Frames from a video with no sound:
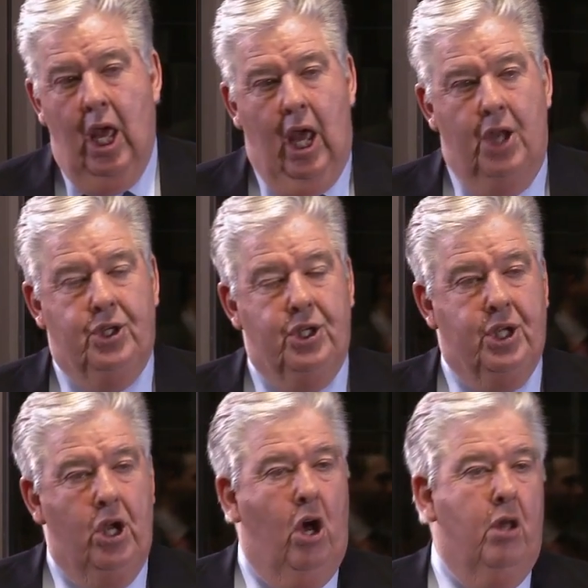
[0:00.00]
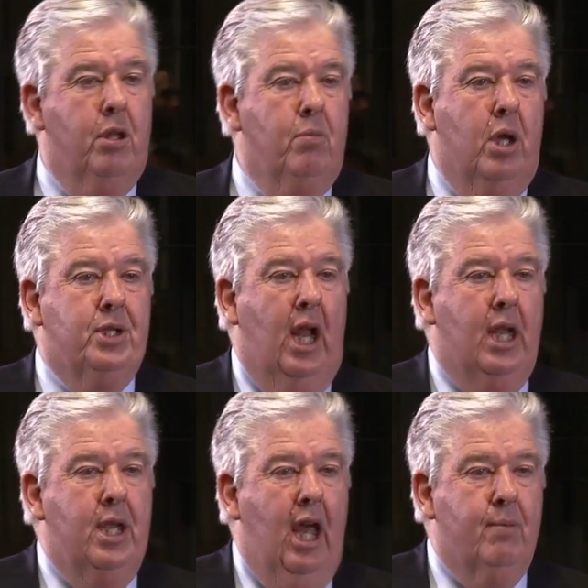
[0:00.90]
And she said, oh, my
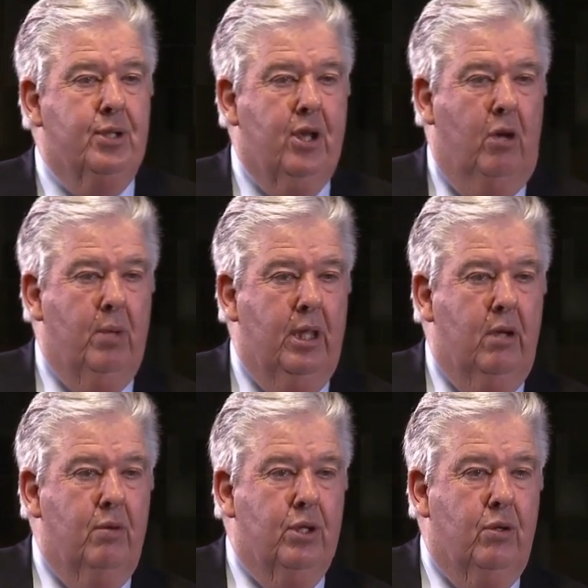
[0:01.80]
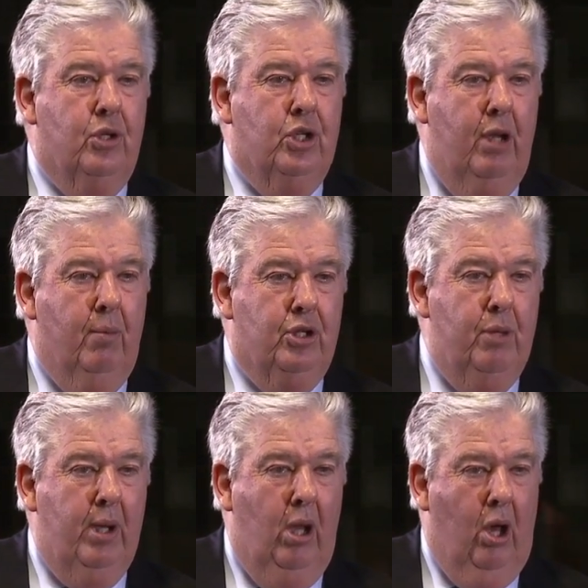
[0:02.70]
Italian neighbours told me that it was a good
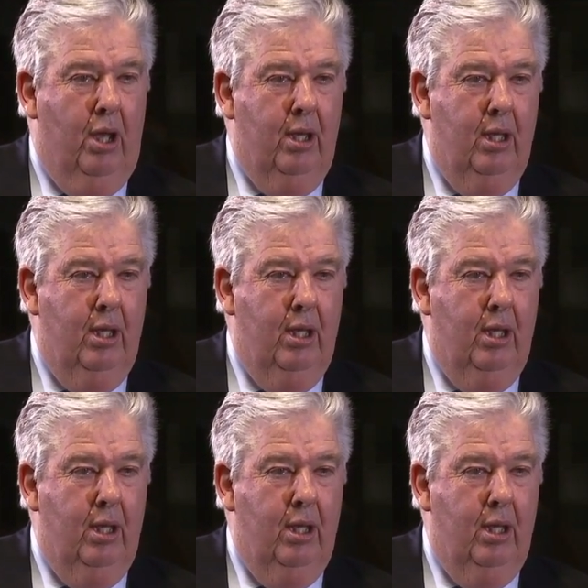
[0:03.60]
shipping line.